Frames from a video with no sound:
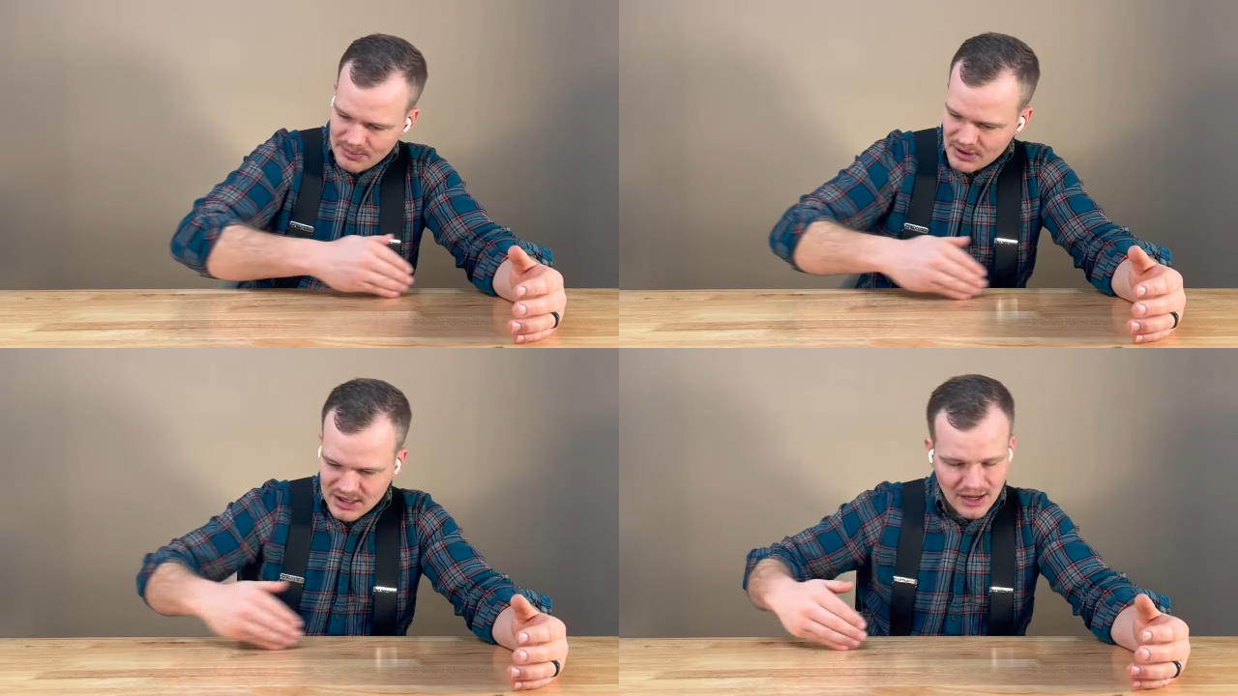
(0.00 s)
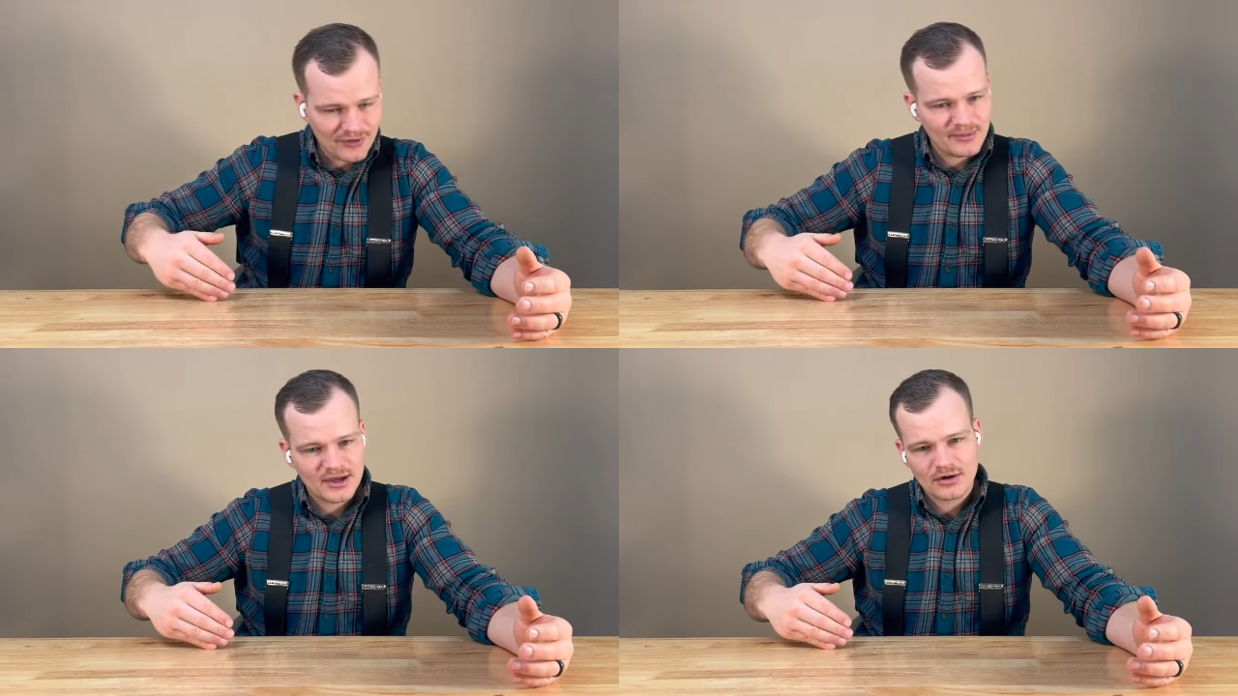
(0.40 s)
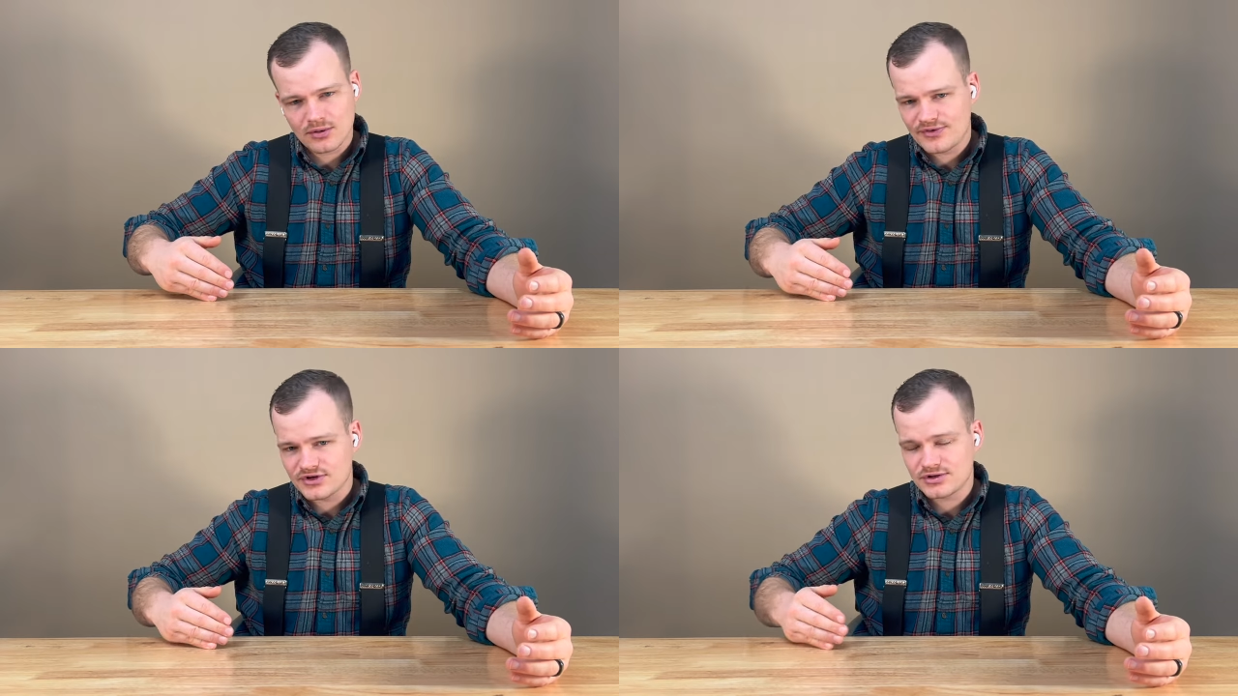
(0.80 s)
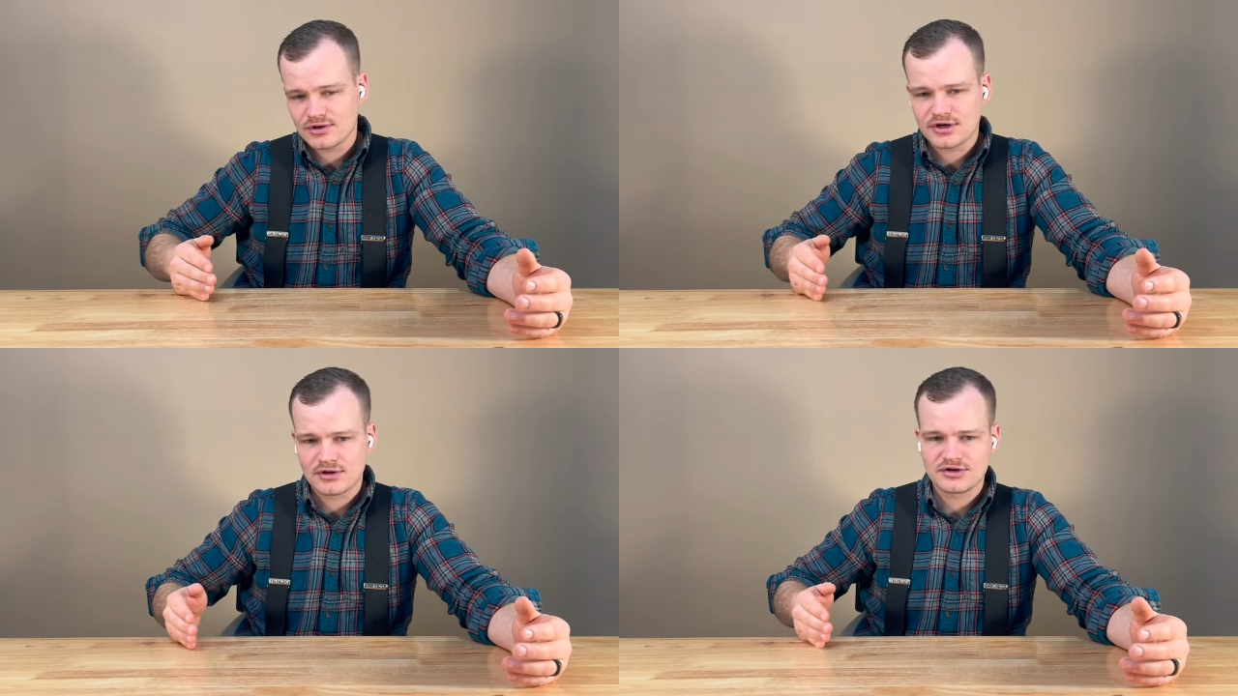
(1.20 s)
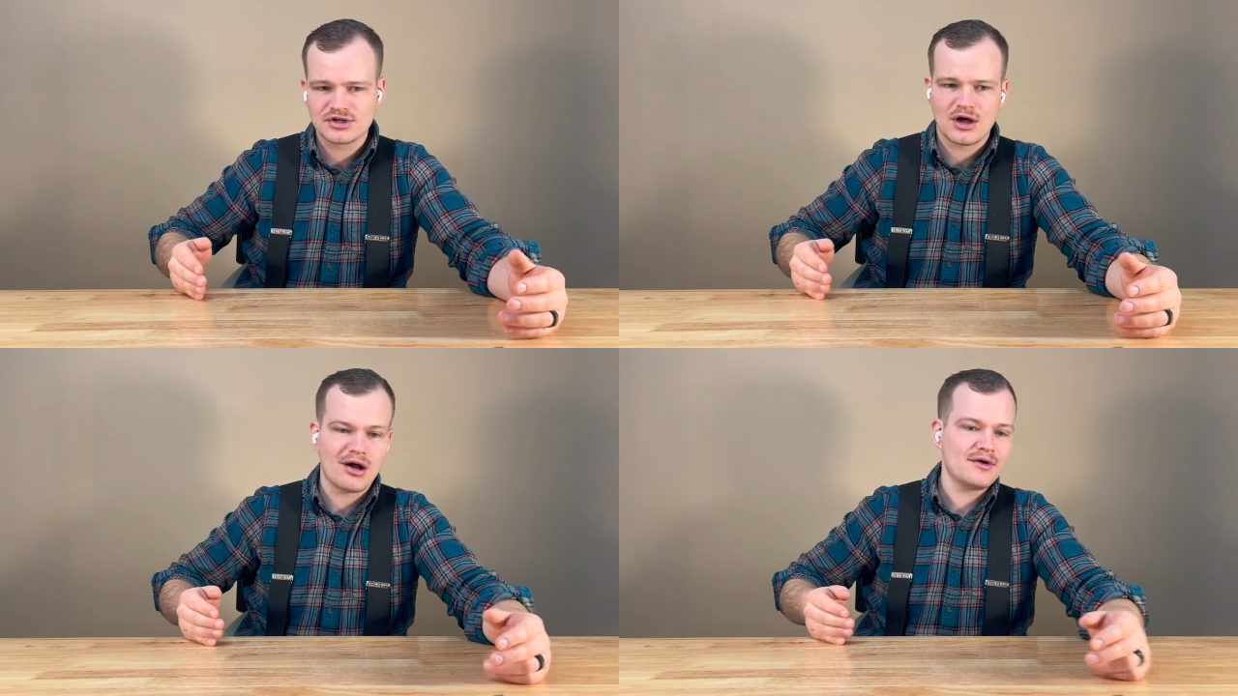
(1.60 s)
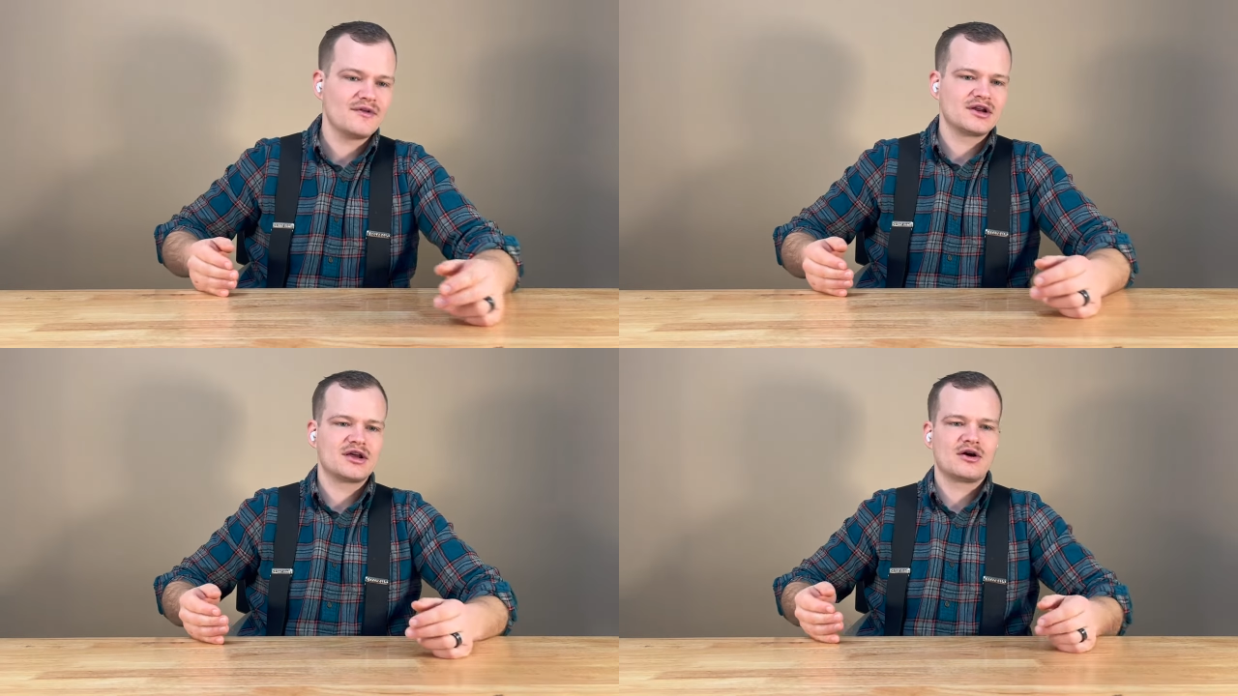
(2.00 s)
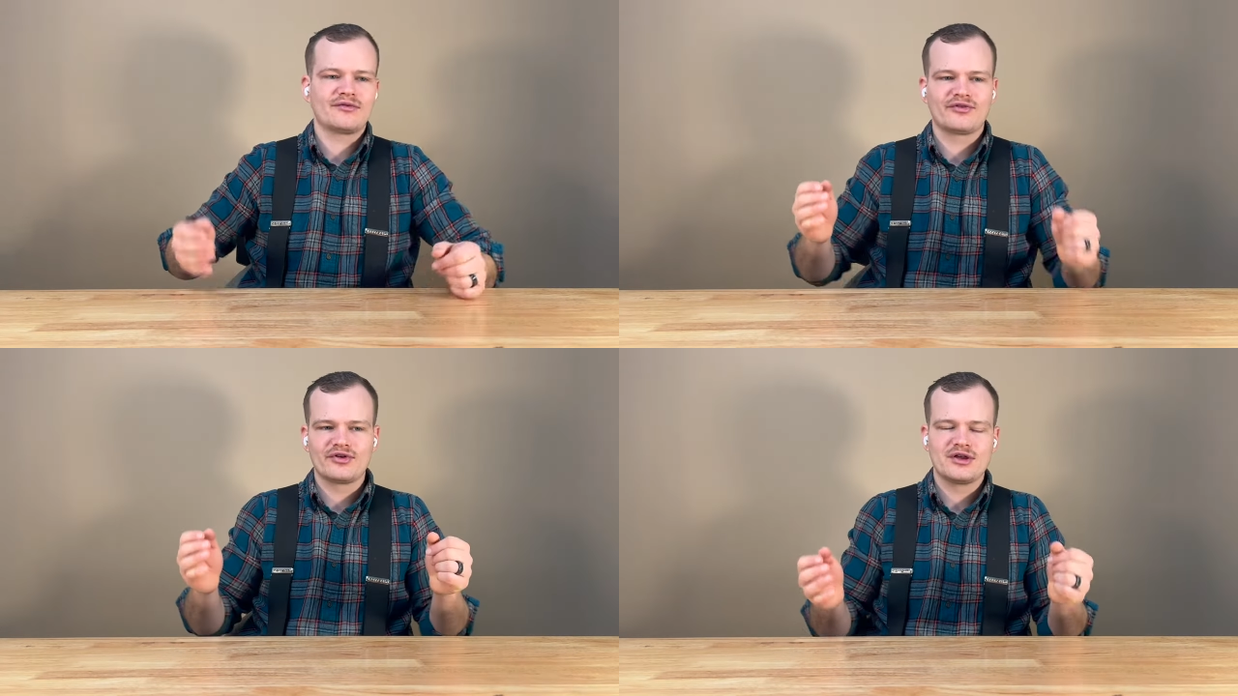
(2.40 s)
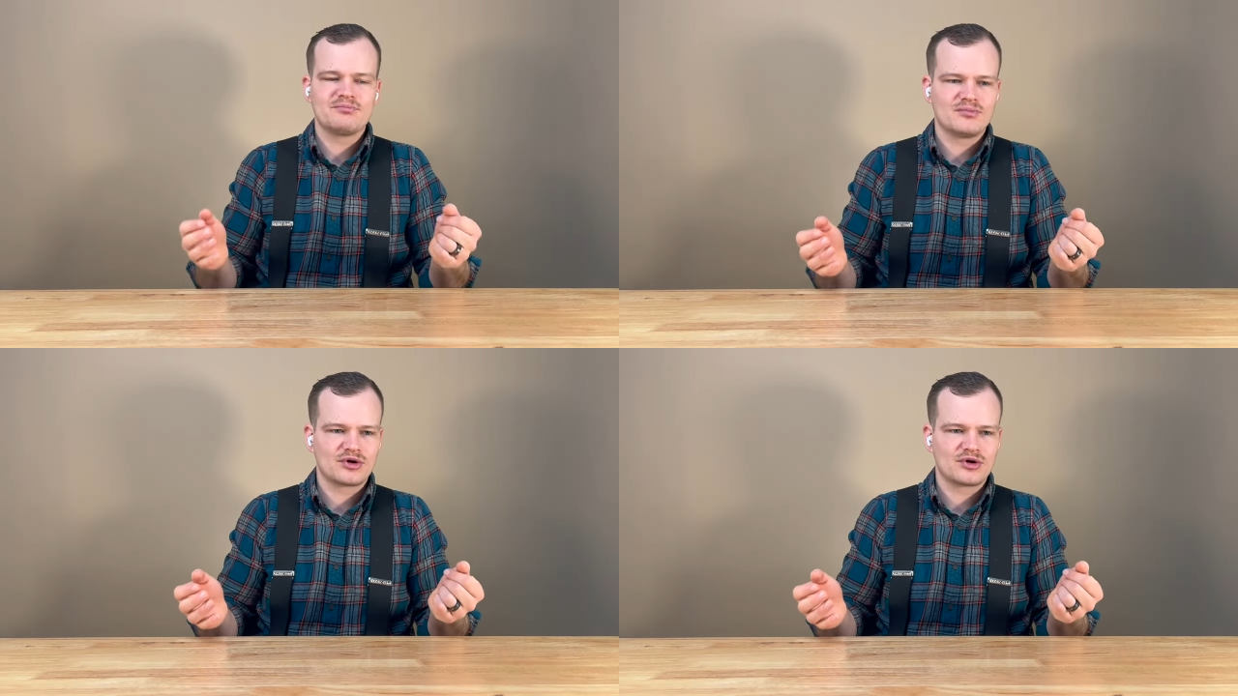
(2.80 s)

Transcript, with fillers: it down the middle with the circular saw, and then carefully